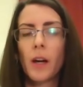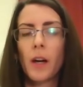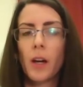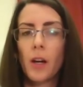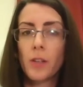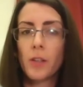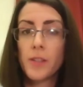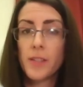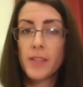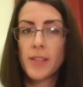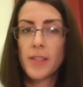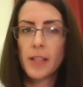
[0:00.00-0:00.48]

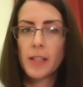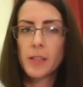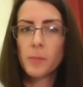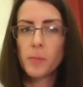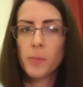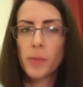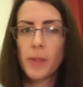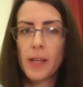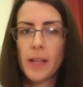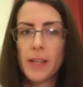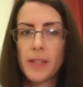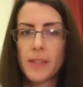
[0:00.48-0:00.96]
On the second
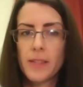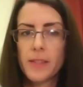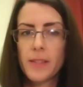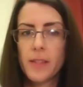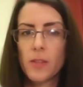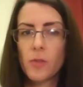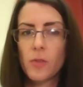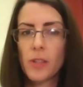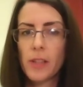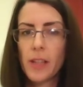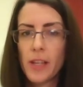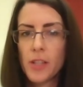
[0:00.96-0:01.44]
place,
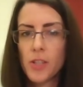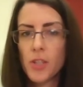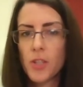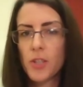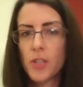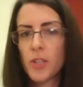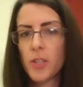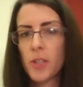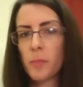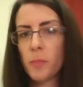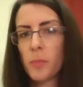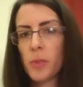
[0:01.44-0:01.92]
the
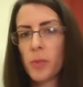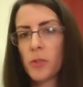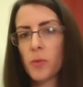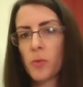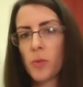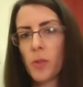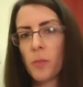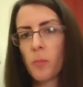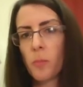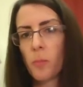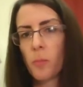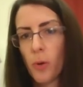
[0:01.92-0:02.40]
relationship
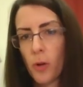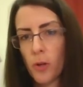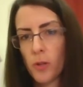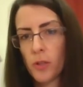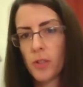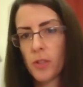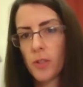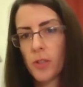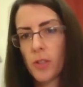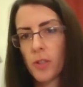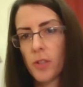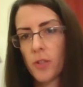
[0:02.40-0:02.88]
between
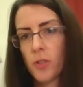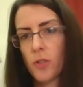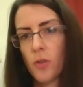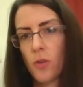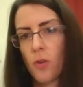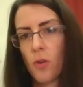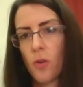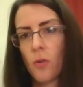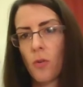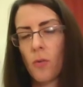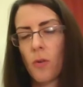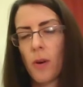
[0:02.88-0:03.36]
border
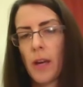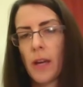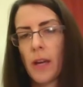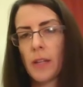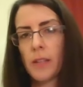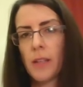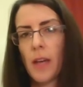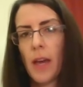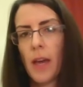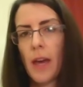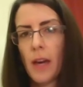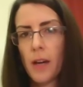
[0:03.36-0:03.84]
control
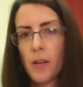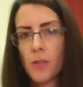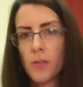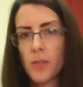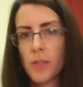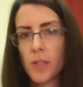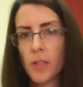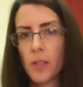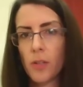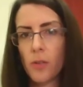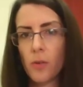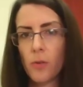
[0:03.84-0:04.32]
and health
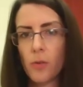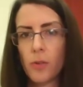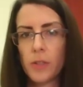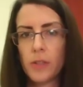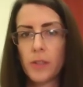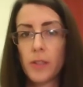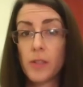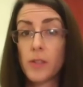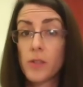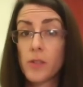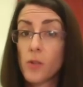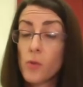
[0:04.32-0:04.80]

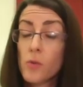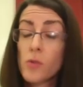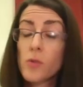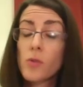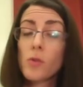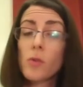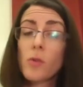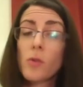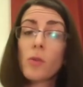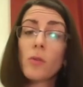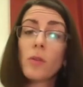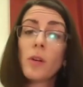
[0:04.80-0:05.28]
security is
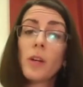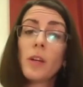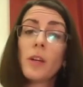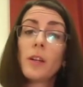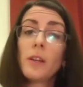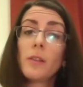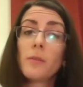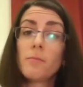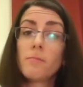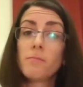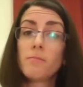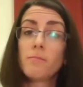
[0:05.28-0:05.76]
also
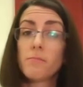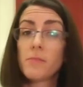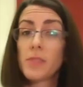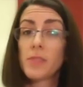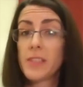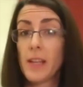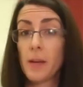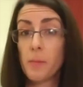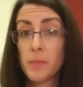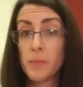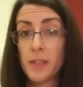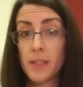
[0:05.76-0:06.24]

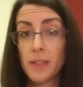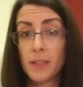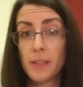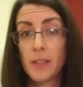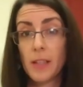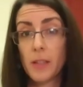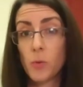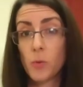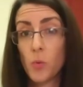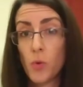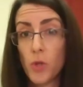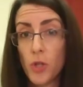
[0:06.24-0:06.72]
something
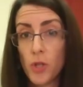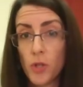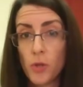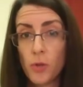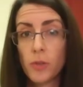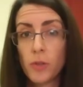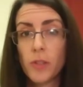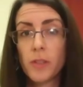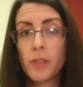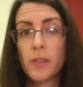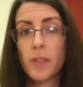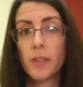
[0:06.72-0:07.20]
that we
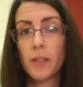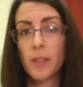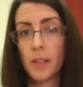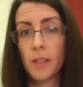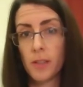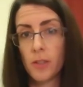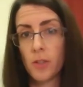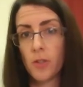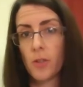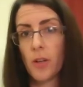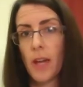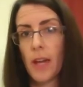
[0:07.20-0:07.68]
shouldn't
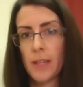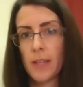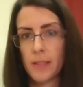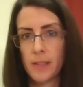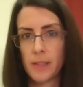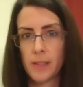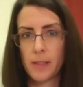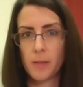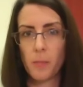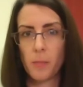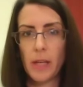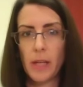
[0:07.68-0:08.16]

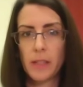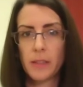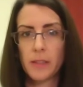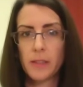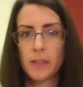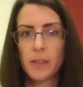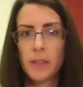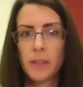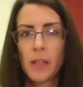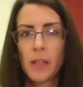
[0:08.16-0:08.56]
underestimate.